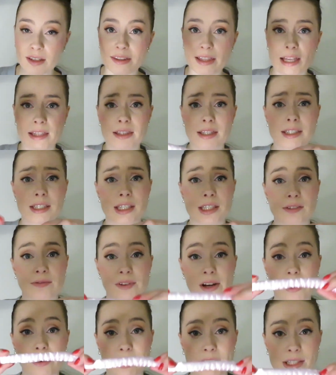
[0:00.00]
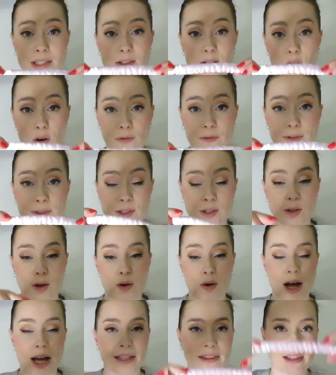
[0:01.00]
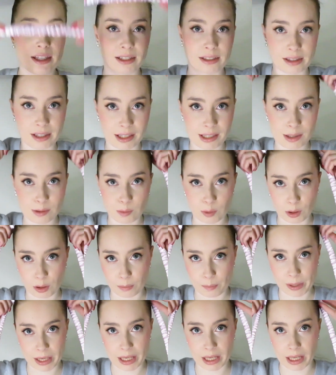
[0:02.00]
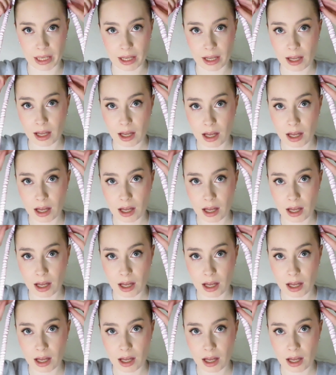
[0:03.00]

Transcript: then this is very soft, so I think this will be